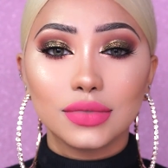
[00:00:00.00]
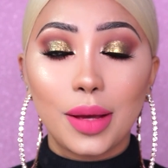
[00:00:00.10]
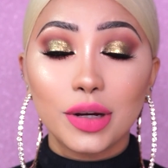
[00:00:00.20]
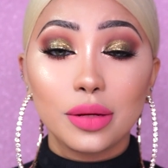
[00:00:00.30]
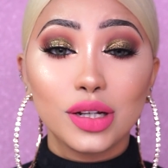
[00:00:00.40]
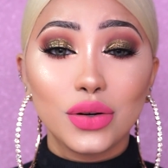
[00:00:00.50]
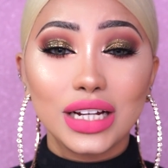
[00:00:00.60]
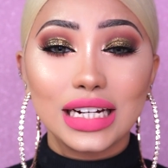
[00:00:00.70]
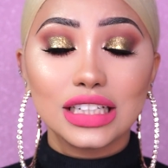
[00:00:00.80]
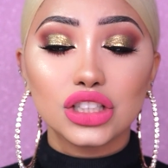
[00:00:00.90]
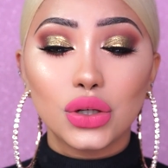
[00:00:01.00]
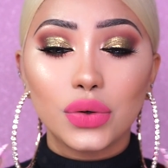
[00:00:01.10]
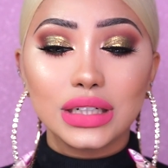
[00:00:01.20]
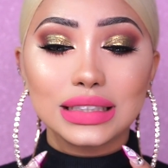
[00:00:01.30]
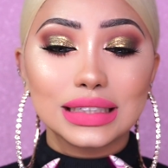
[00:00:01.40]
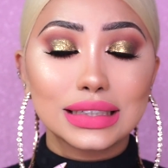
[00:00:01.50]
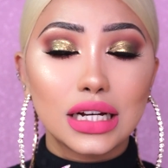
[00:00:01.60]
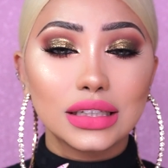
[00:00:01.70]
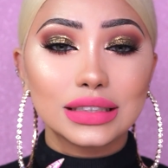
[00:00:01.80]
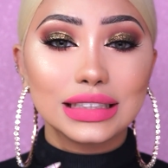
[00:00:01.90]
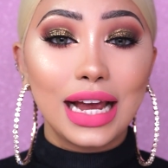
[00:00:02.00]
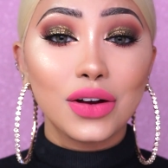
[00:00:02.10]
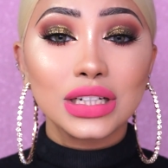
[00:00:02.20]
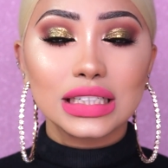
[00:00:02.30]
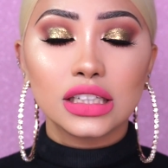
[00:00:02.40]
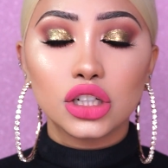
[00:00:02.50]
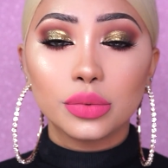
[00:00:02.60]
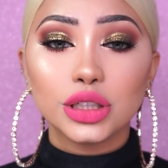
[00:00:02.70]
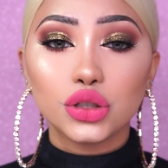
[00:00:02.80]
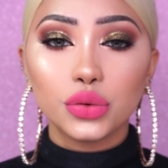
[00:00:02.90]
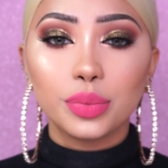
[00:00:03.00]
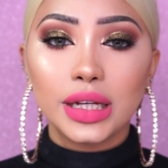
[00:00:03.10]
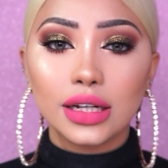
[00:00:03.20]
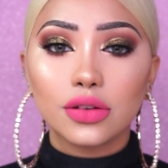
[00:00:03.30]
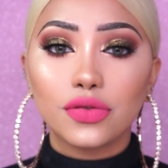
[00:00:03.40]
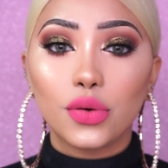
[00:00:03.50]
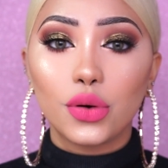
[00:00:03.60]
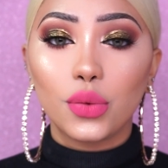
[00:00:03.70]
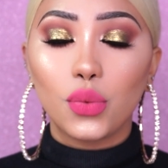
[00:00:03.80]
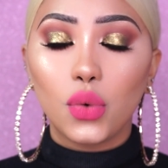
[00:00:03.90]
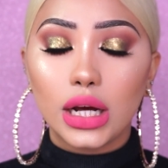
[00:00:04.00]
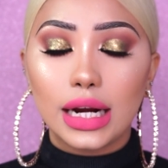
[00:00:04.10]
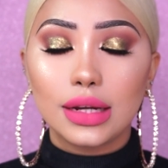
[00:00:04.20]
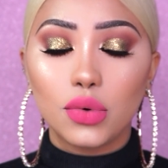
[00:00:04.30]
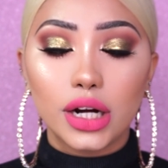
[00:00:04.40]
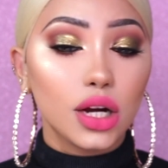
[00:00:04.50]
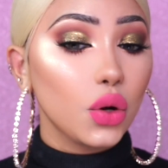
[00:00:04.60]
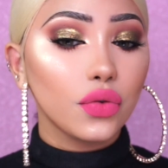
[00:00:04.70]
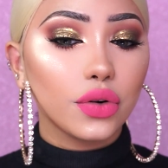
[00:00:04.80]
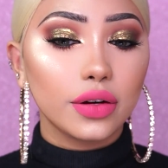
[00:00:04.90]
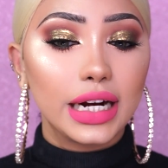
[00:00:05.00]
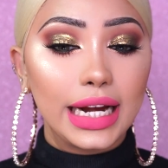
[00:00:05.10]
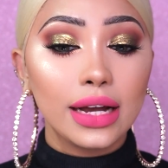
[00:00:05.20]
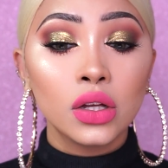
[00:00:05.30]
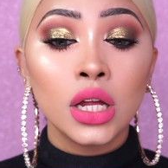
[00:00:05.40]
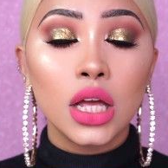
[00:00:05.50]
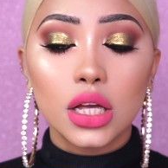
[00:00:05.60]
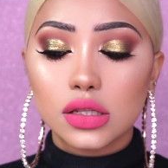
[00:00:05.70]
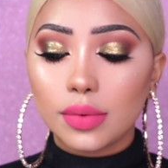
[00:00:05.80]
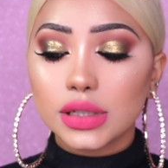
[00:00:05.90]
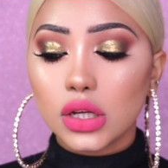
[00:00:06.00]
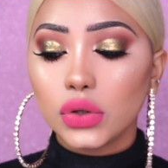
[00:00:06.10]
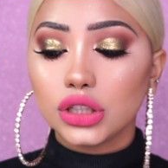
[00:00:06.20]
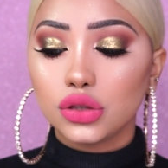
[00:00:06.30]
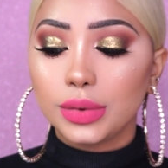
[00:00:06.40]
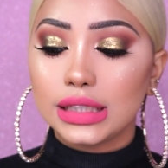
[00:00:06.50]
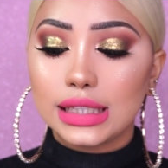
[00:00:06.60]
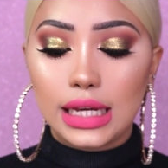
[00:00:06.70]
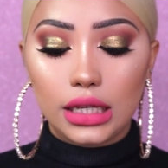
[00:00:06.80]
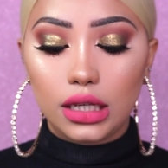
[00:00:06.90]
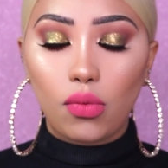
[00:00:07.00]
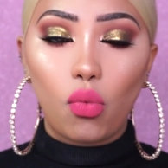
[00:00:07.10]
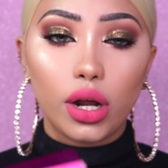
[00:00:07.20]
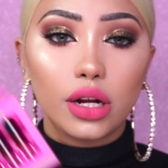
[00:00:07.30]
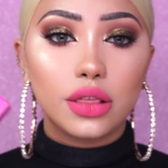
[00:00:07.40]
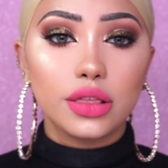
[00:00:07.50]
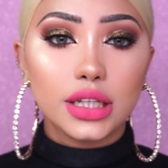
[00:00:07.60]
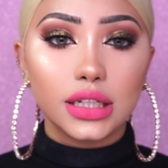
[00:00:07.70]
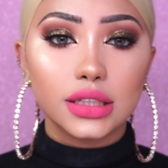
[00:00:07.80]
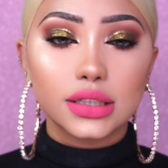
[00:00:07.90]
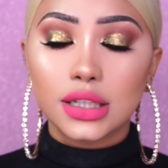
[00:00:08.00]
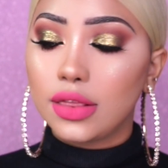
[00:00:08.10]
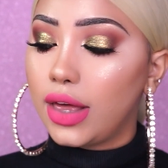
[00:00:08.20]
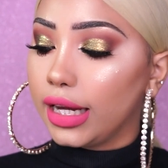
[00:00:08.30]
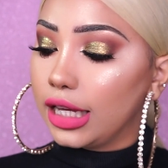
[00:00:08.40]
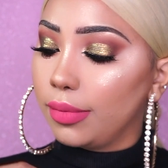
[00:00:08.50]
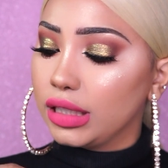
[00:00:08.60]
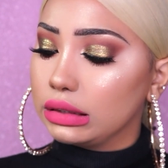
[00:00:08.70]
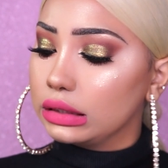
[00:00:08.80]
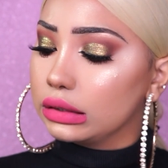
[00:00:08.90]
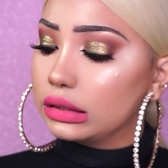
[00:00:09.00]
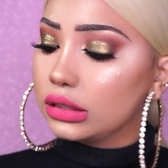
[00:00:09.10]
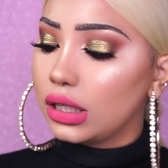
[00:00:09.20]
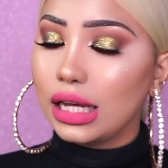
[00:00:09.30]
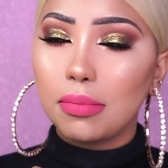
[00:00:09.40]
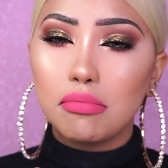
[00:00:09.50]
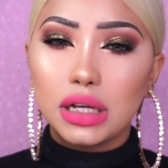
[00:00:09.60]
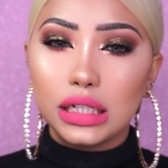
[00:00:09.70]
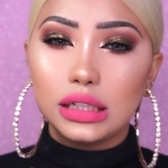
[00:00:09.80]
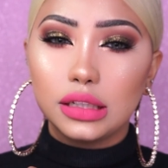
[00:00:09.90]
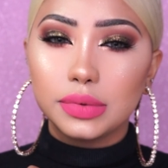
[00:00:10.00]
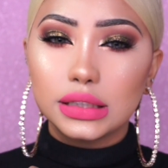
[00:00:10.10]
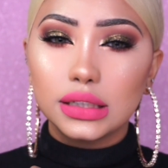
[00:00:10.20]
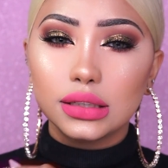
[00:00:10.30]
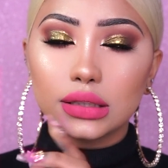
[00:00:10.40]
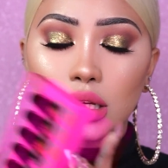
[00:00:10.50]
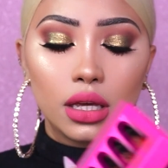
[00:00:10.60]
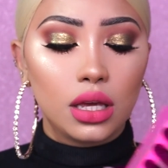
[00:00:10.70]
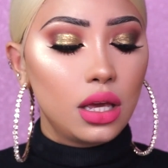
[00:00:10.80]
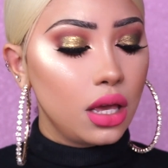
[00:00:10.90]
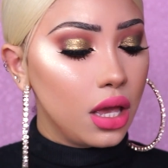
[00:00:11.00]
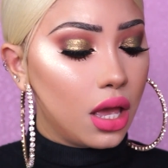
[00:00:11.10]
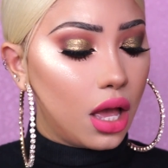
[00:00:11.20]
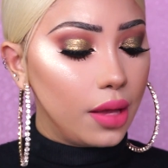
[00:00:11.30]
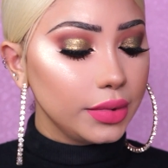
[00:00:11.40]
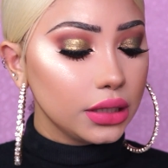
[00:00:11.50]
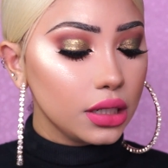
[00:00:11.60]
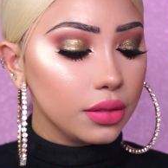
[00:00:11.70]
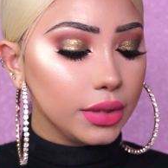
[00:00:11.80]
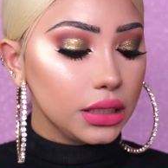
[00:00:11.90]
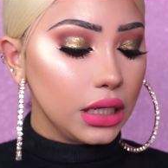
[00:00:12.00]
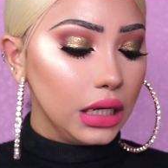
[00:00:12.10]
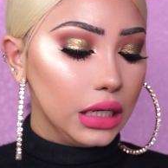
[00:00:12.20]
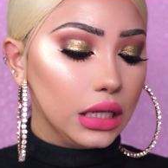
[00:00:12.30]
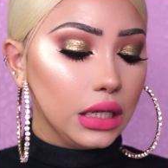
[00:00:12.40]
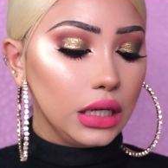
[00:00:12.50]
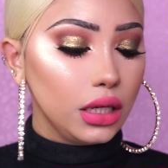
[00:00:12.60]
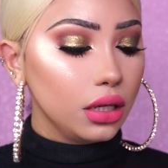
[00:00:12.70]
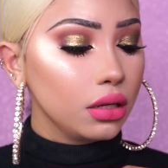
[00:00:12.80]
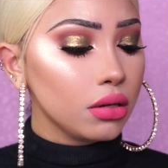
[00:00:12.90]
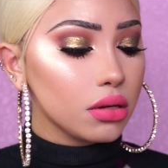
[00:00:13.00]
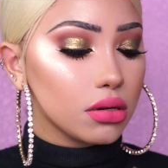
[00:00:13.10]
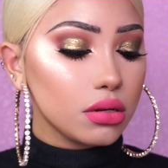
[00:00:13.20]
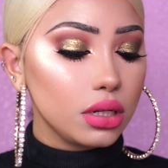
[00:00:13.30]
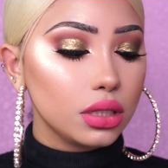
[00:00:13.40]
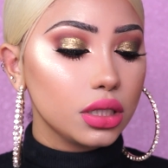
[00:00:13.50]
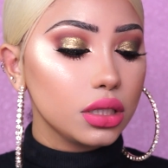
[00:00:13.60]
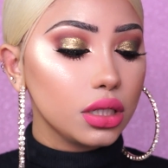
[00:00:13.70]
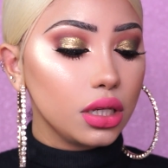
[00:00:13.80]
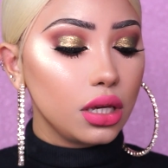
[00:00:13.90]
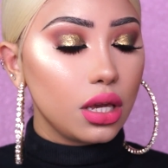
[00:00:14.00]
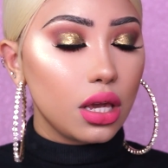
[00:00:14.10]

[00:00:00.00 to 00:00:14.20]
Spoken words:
I'm gonna be going in and toning this color down. It's a little bit too pink for what I want to go for right now, so I'm just going to be taking one of these that came in these are like mini lipsticks. I'm just gonna be taking, let's see,